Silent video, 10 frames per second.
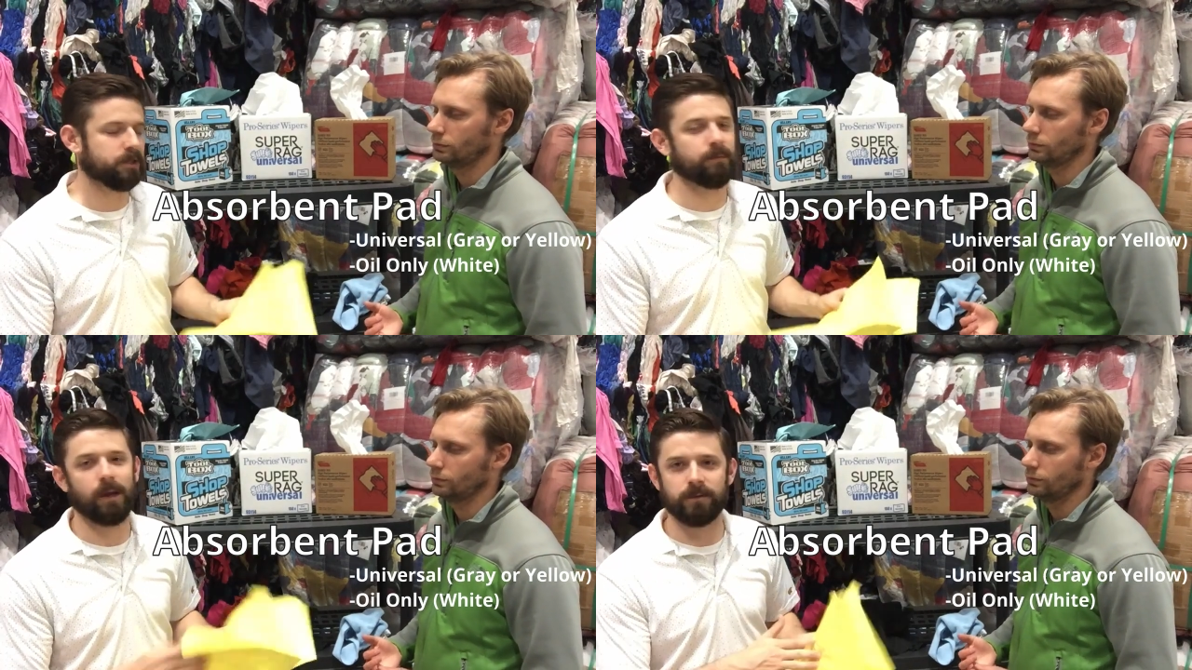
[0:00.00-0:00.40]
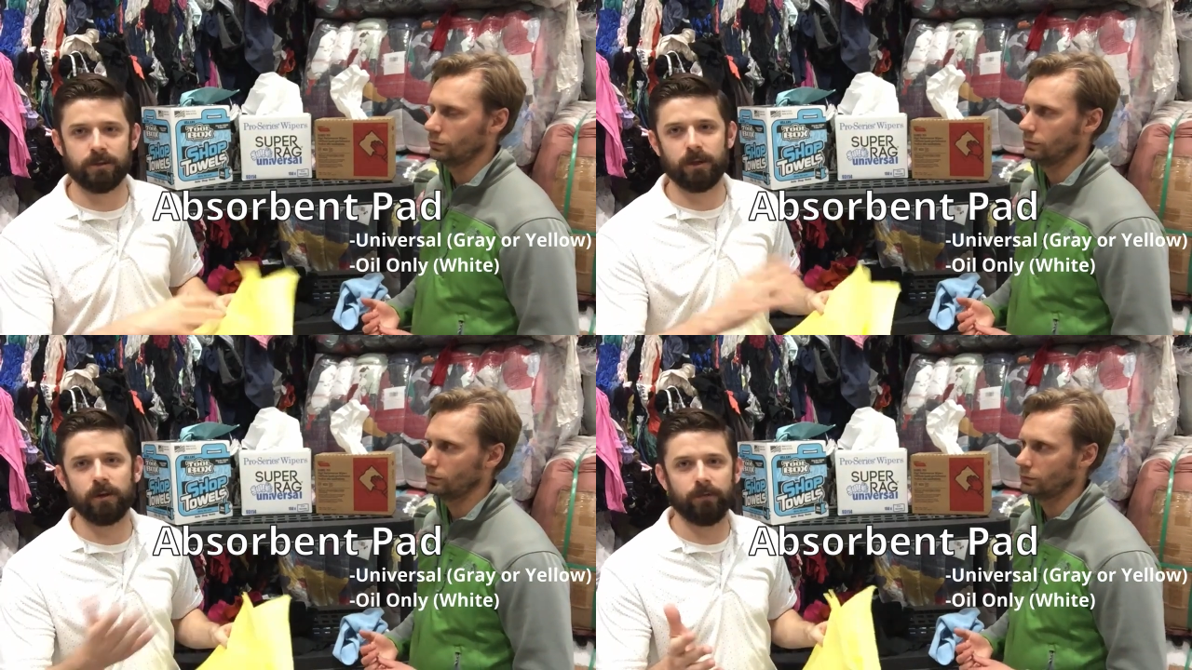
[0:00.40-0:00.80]
Speaker 1: Sometimes
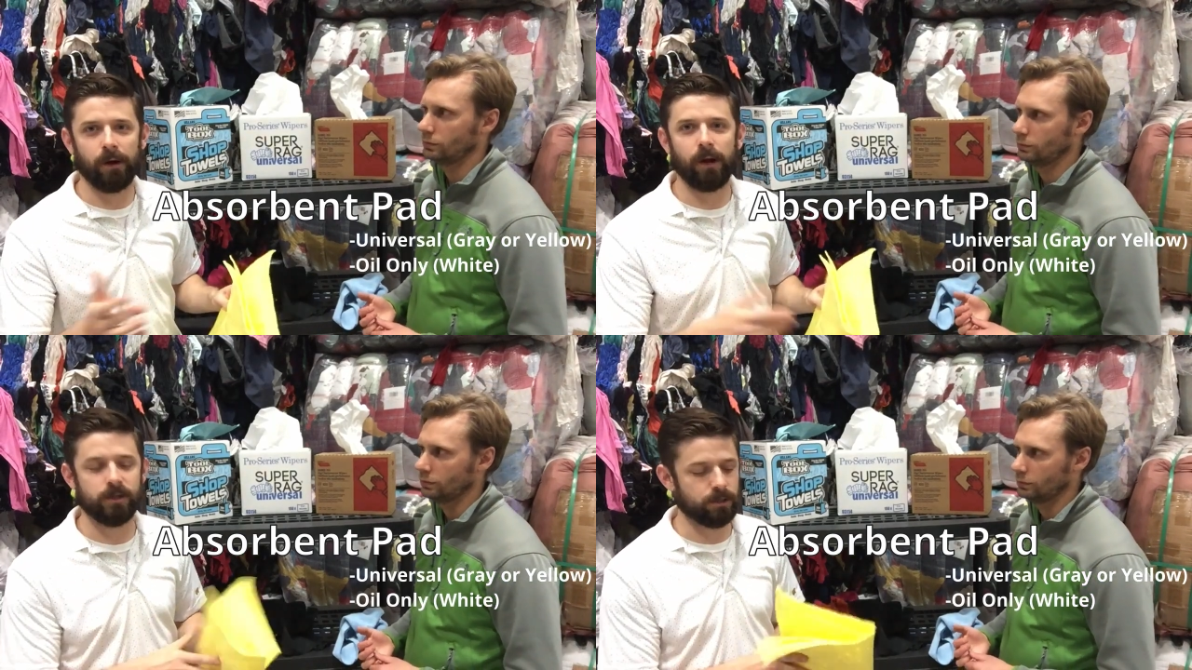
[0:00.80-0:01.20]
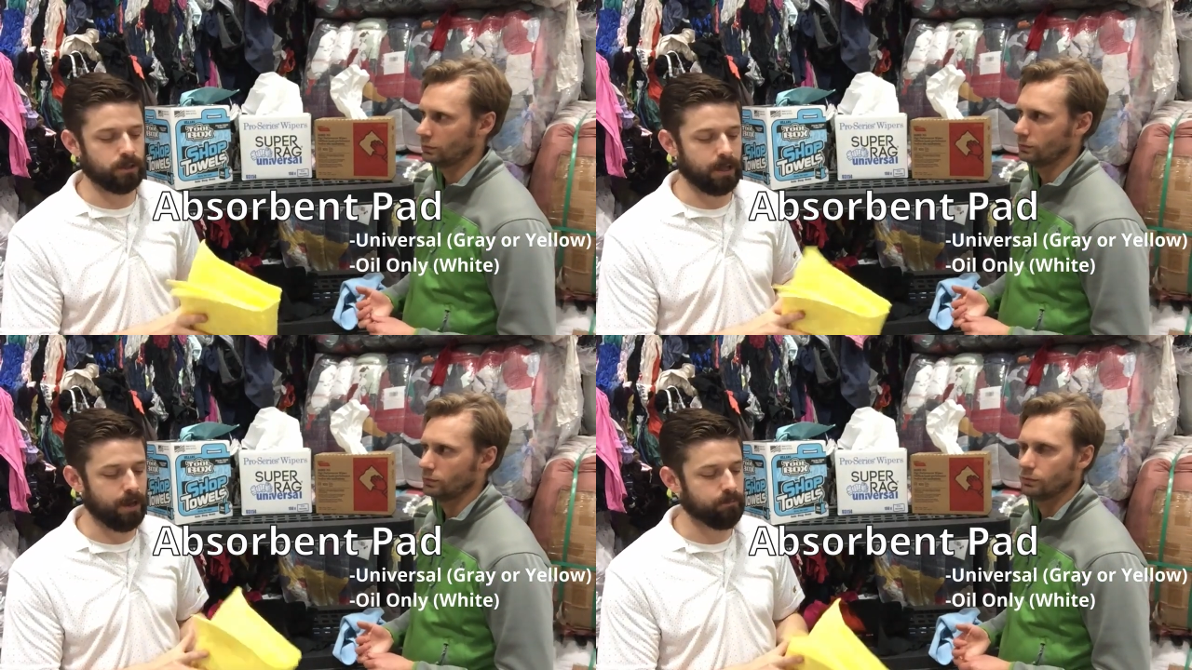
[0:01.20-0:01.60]
there's other variations
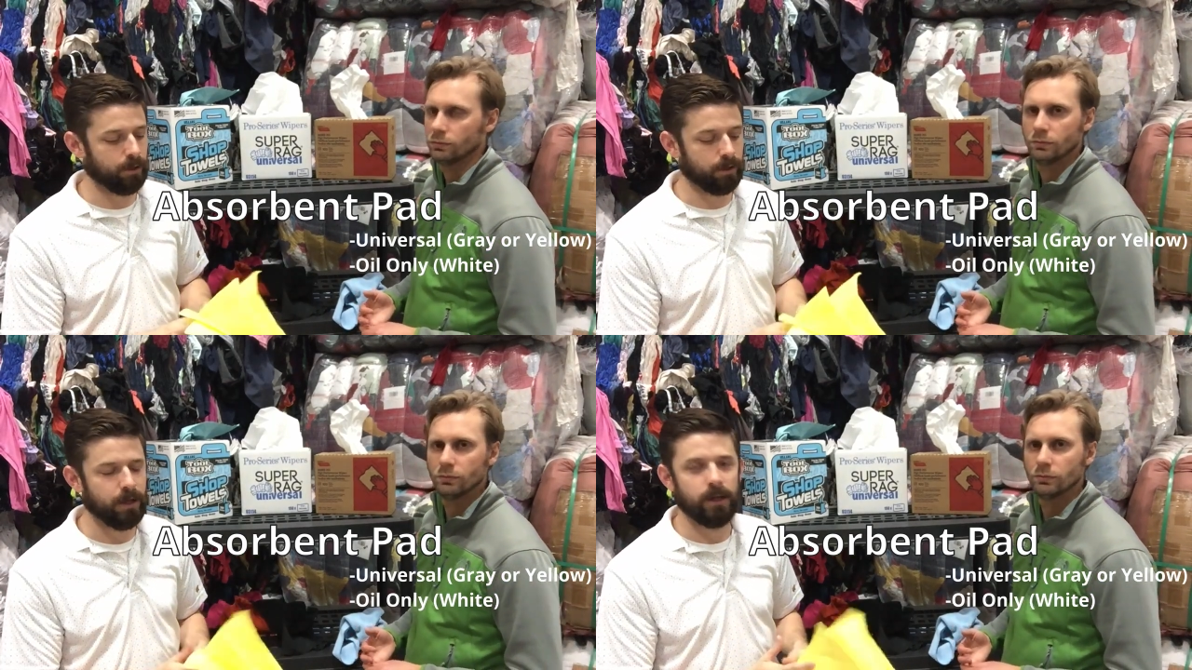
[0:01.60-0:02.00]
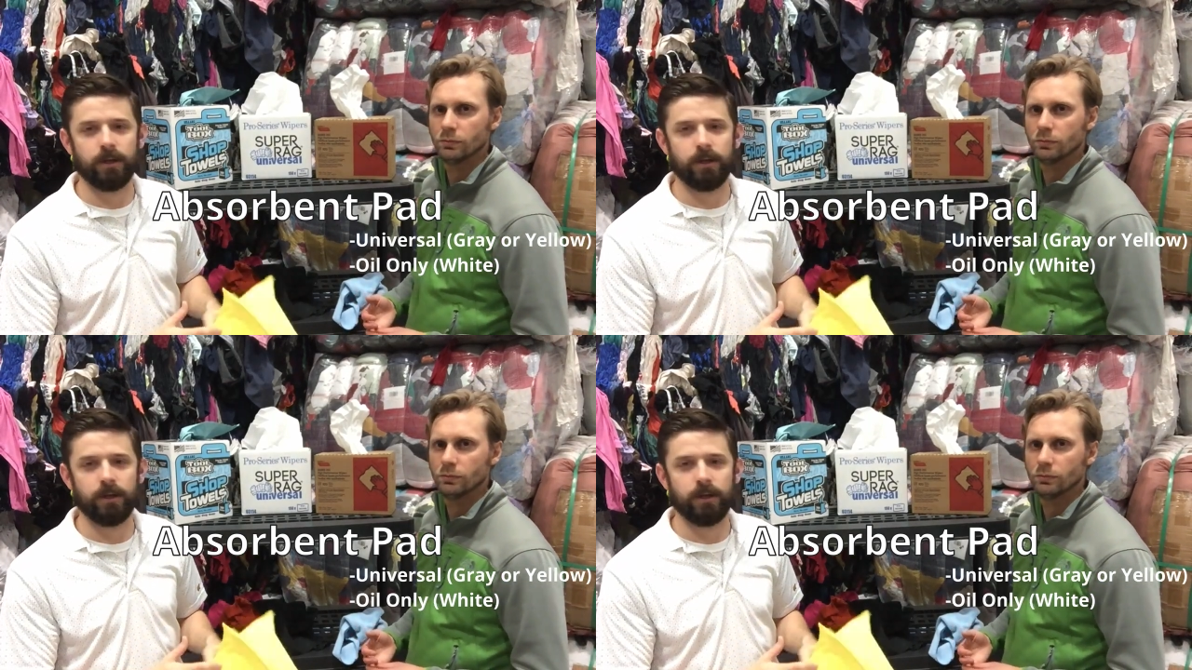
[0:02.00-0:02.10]
of that, but